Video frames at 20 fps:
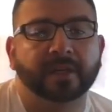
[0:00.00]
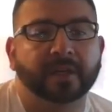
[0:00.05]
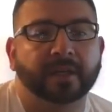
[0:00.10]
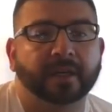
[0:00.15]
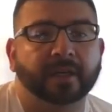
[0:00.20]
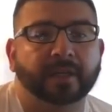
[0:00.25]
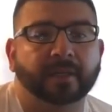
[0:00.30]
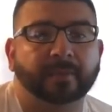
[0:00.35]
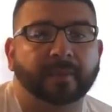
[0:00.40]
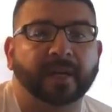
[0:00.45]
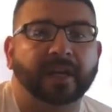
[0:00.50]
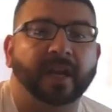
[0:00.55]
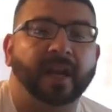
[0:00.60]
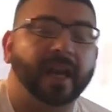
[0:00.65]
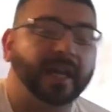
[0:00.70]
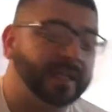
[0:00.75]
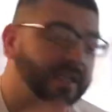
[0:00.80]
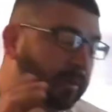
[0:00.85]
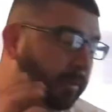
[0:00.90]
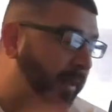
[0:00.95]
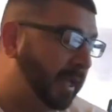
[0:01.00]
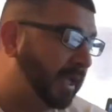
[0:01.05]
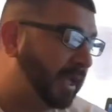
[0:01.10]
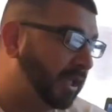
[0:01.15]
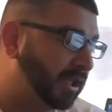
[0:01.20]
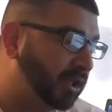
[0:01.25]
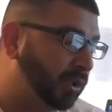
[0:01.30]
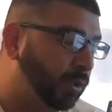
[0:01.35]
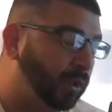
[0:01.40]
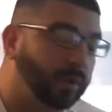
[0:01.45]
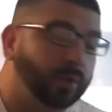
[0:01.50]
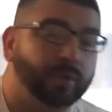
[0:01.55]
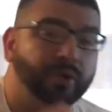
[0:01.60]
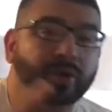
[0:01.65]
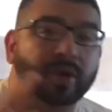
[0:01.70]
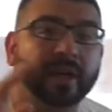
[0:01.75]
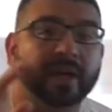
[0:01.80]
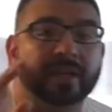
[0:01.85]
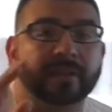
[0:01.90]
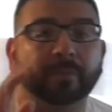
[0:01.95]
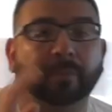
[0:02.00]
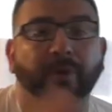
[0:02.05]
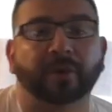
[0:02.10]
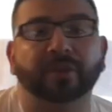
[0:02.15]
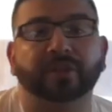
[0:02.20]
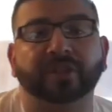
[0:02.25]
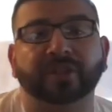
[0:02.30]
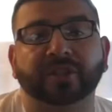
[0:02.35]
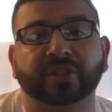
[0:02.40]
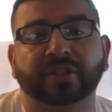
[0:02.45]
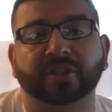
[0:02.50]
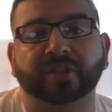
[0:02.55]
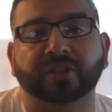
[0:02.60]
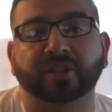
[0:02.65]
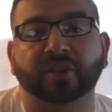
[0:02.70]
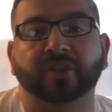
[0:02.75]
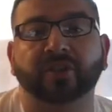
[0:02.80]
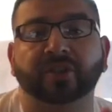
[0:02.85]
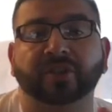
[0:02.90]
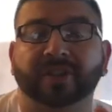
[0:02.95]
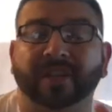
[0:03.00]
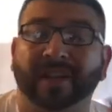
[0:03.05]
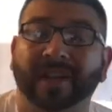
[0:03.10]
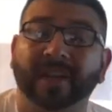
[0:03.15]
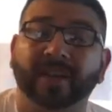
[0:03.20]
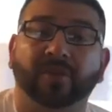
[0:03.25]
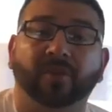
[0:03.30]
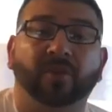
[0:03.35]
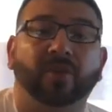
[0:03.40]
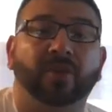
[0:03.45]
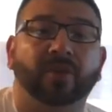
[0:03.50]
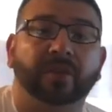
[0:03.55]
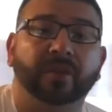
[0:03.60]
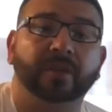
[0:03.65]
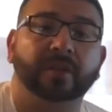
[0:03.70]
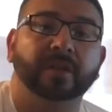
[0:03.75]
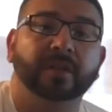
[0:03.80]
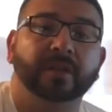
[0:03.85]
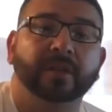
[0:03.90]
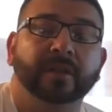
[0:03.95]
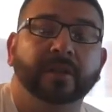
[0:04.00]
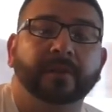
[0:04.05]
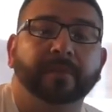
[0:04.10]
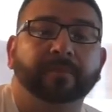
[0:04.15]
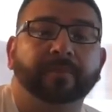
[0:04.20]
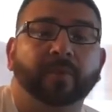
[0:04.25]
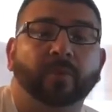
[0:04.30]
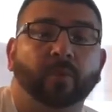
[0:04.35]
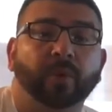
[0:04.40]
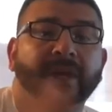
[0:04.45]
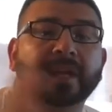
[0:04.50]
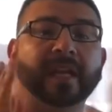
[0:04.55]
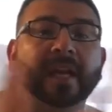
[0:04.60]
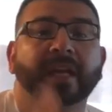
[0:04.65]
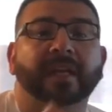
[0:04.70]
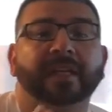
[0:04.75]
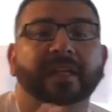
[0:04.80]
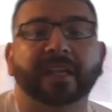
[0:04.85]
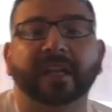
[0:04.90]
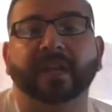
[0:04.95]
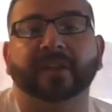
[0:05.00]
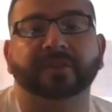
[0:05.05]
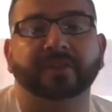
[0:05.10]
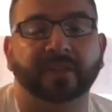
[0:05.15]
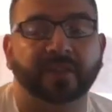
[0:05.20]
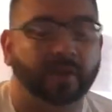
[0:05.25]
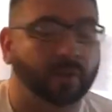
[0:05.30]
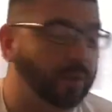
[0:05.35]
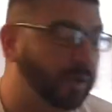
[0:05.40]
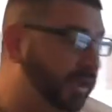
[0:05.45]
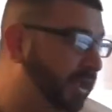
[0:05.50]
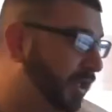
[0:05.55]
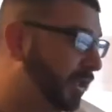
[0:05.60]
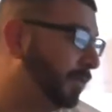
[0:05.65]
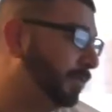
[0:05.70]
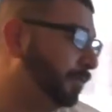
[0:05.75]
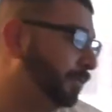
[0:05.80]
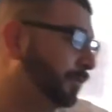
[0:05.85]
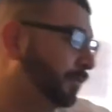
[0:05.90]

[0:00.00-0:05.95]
I'd like to make it to where when you guys purchase shirts later on, we can add decals in there with it.